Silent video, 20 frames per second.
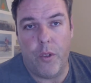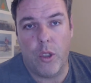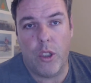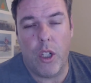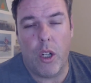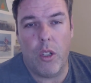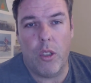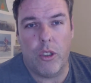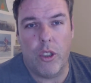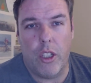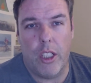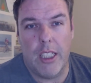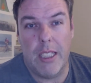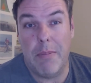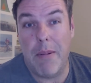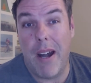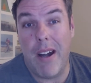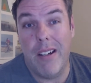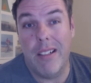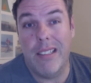total
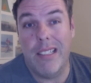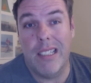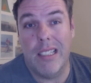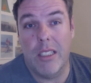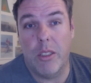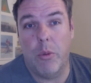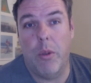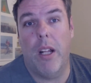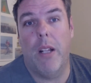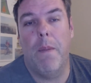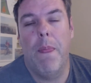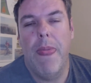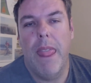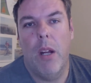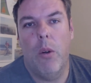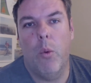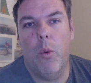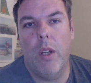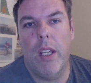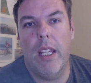transparency as well,
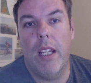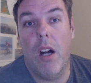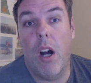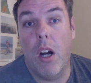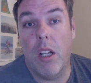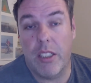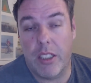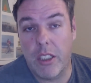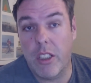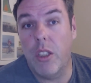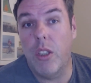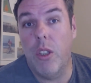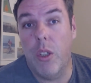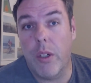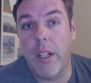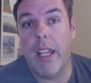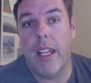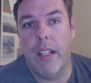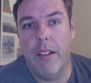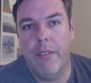we are still
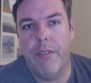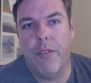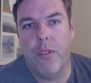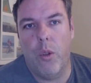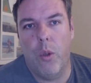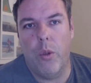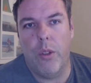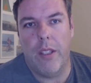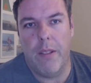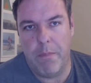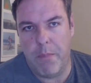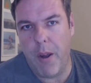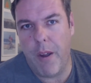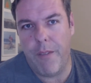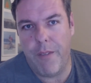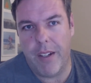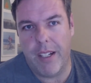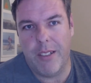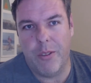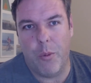looking for the
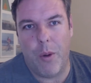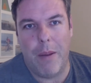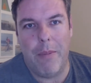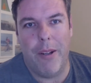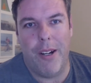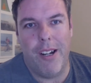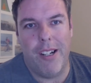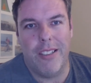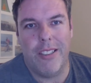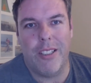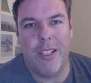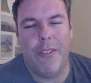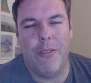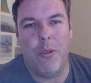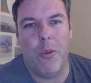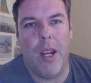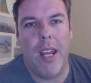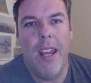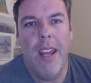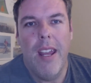perfect webinar
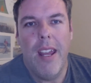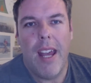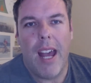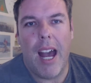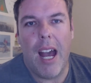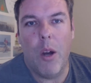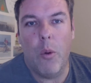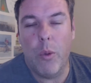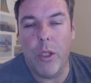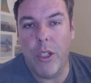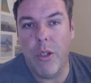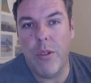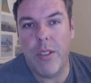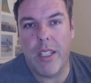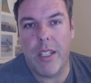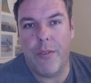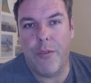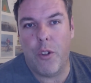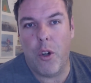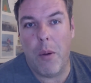software. We
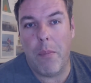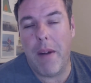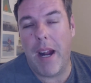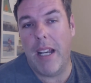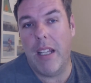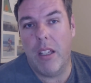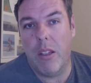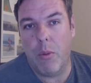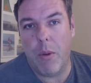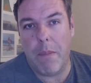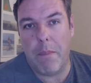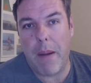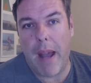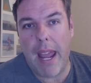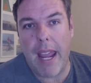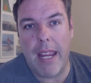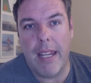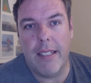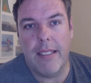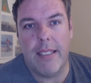used it for a month. We
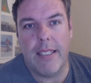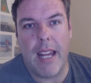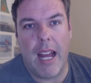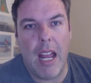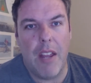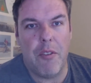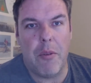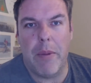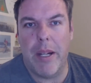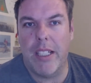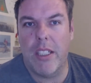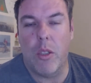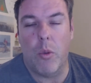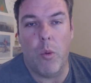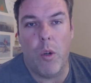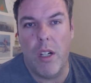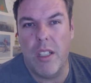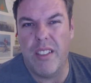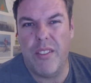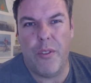paid however much it
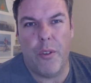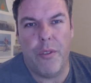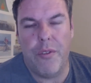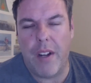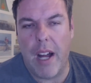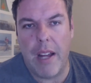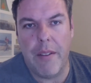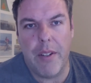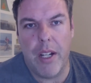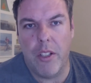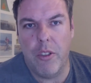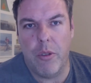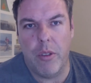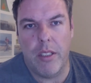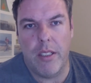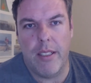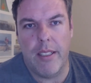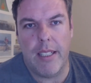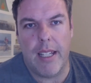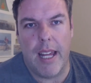was for
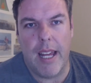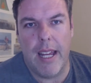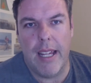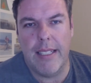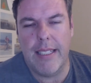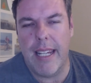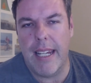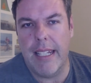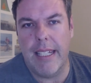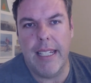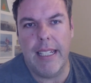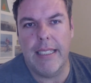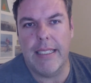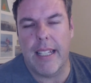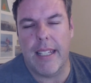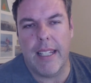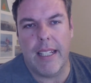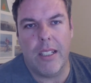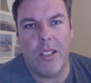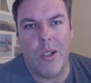500 attendees.
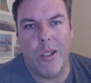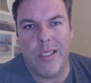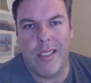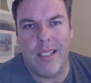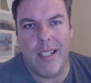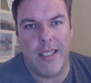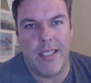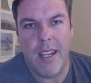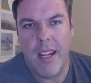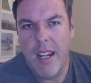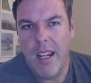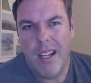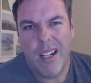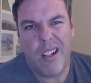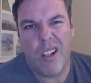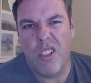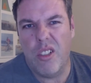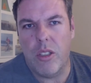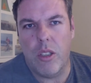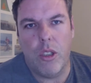I think it cost us
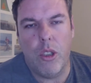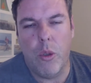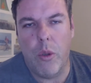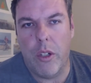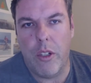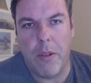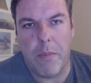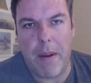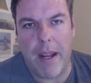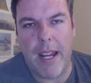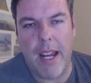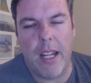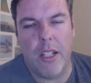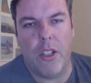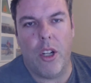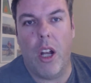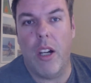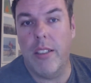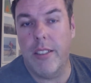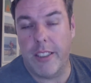close to
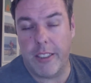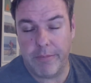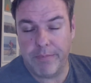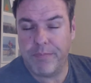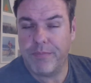$200.